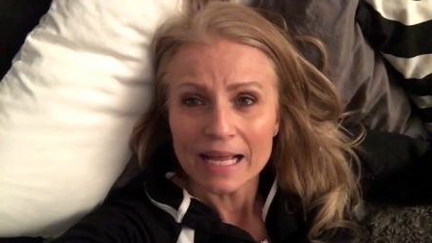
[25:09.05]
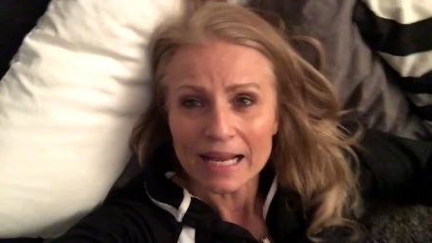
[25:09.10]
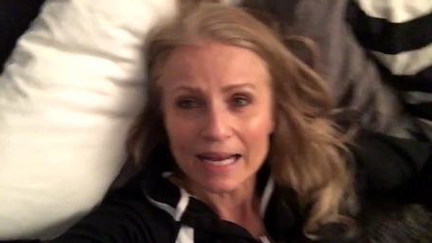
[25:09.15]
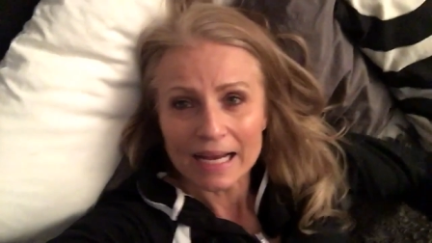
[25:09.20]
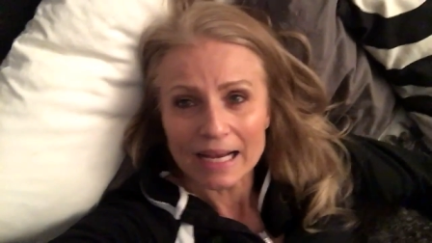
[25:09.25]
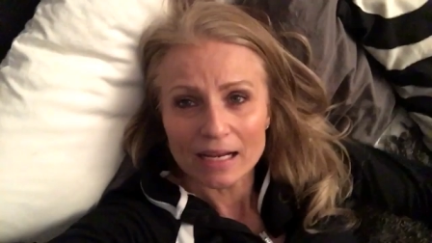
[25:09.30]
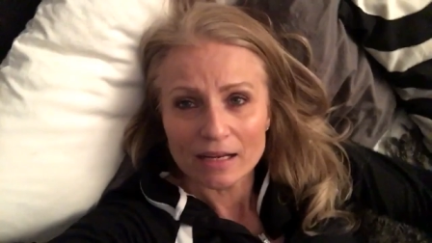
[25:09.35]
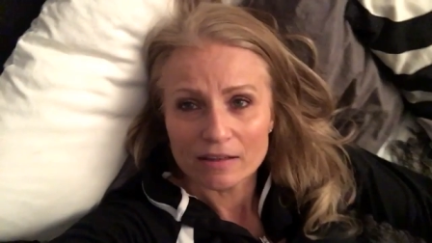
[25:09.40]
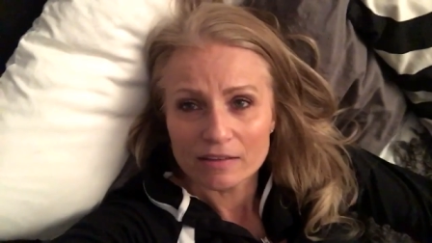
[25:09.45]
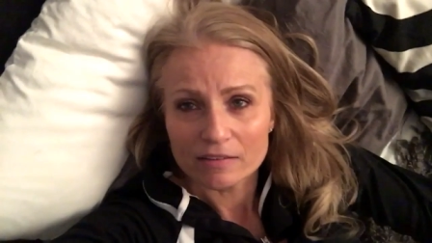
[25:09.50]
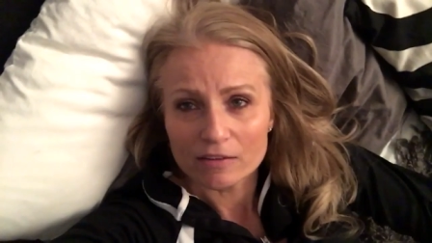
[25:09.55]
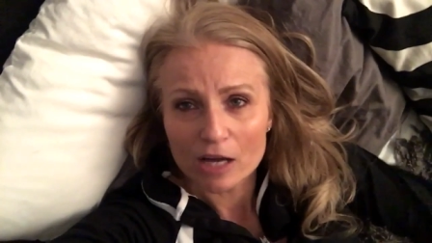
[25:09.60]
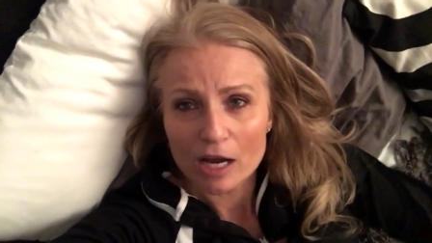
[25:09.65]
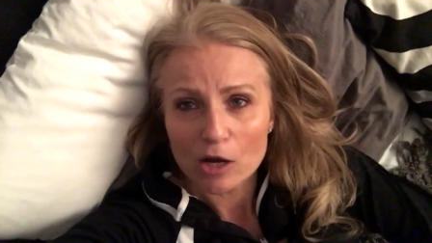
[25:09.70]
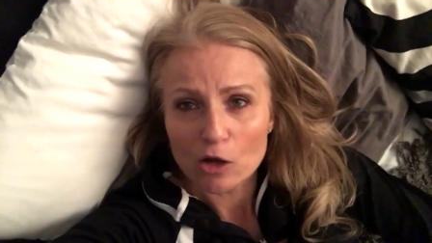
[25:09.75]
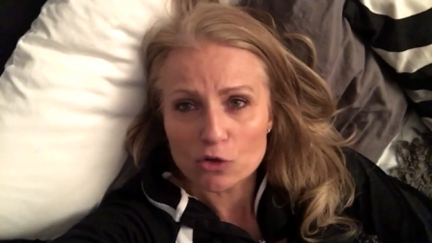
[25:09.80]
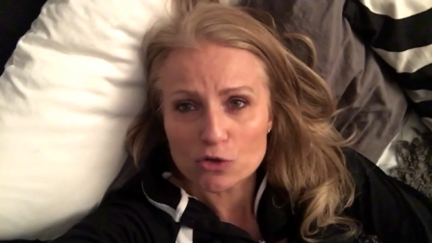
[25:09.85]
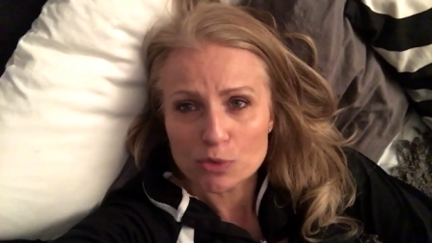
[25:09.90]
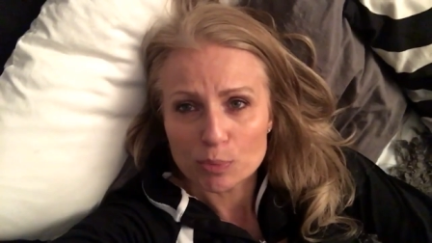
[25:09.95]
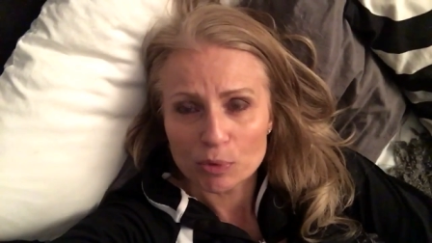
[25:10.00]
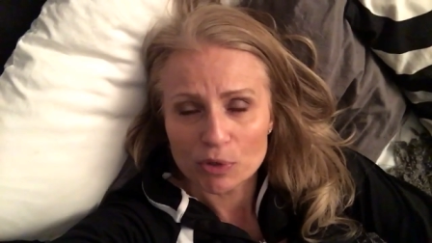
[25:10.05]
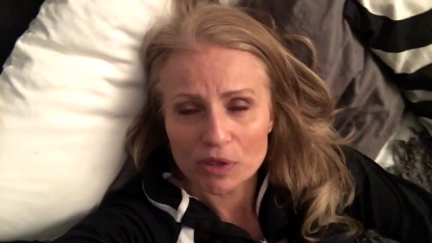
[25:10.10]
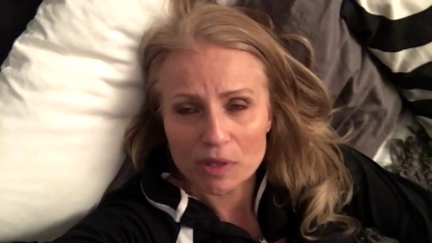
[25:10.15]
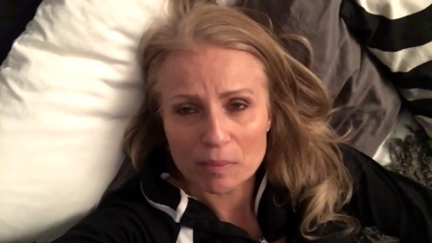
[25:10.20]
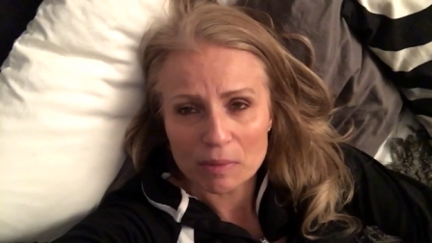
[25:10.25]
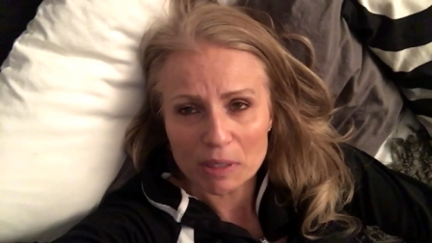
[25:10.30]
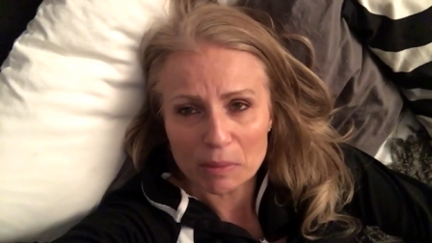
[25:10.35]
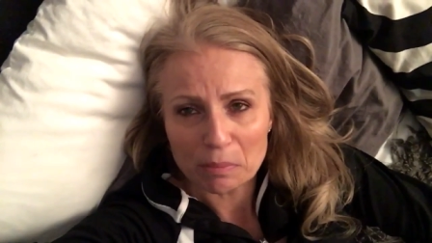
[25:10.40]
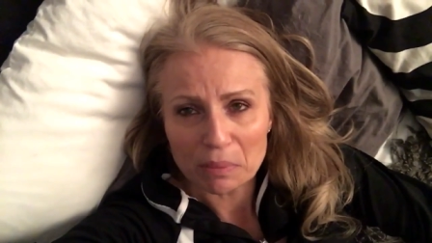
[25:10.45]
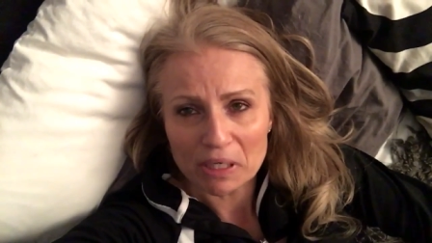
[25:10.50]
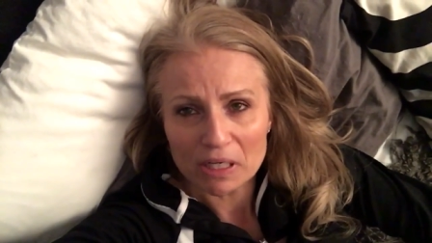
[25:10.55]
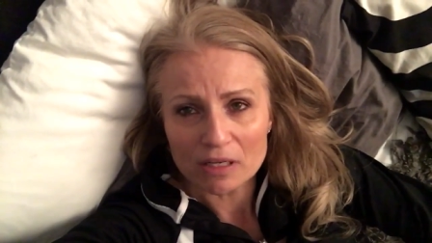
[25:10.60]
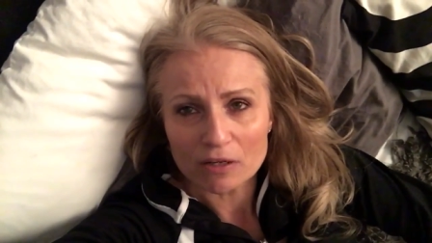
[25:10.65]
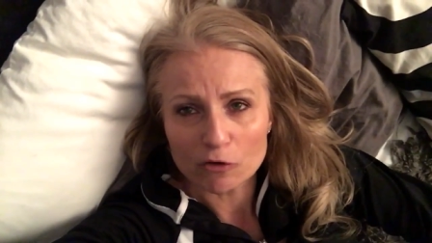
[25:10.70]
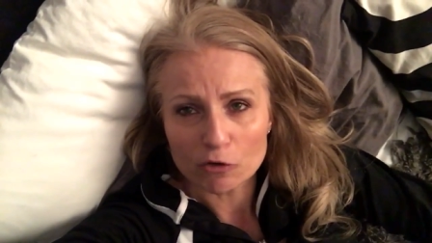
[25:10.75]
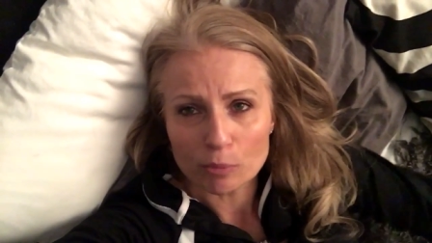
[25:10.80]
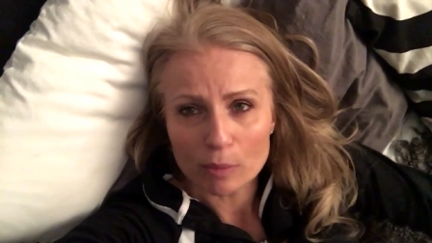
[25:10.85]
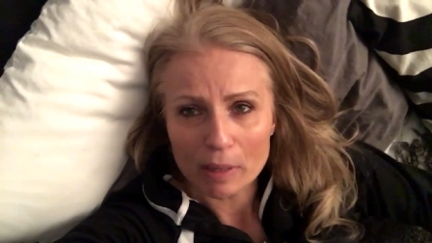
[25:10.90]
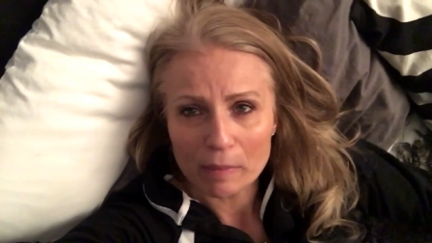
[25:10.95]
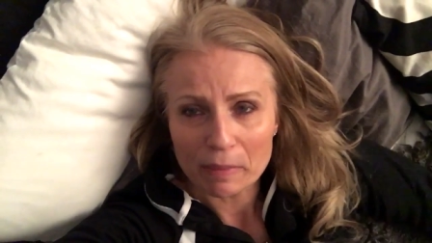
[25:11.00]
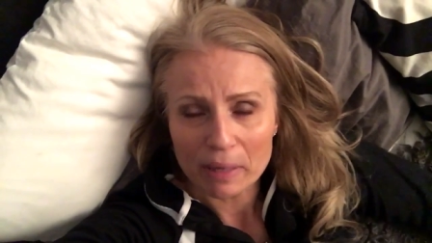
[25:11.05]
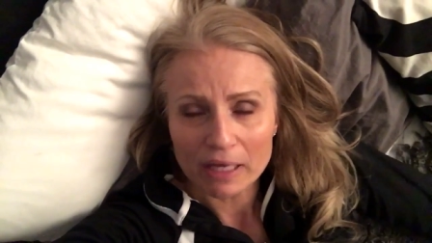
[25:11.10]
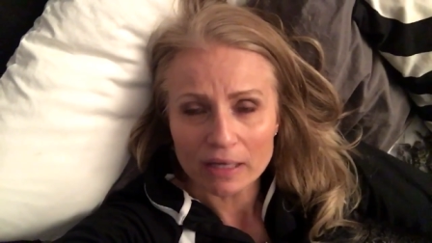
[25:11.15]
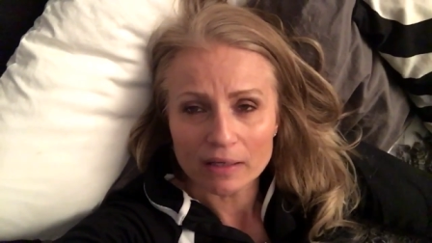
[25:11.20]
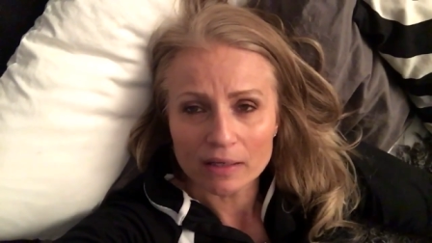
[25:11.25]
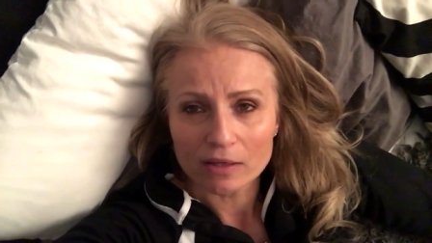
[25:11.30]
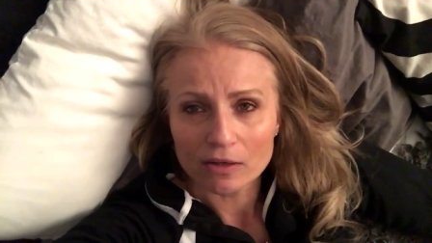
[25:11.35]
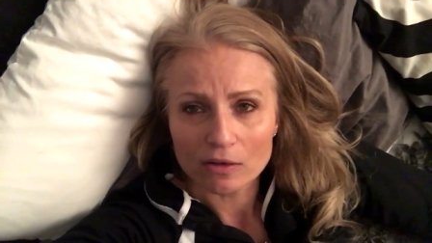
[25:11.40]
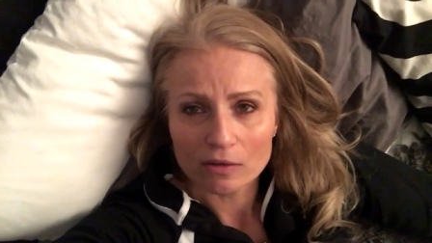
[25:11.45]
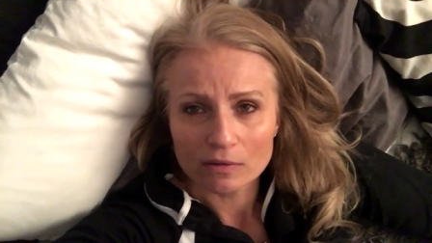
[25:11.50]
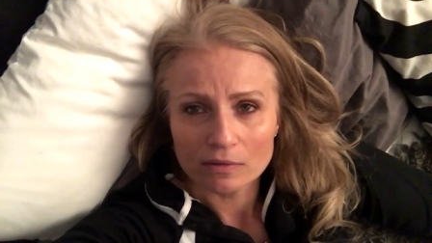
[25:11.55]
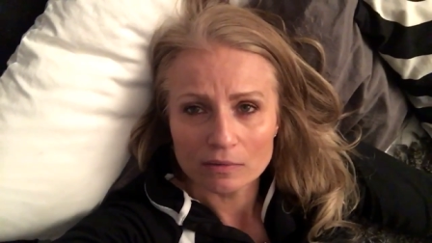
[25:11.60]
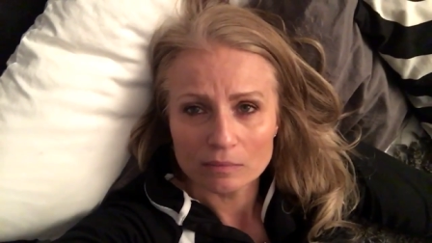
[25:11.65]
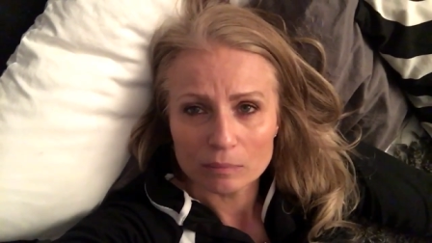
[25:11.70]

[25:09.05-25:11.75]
And I also put them in a bin under my bed here.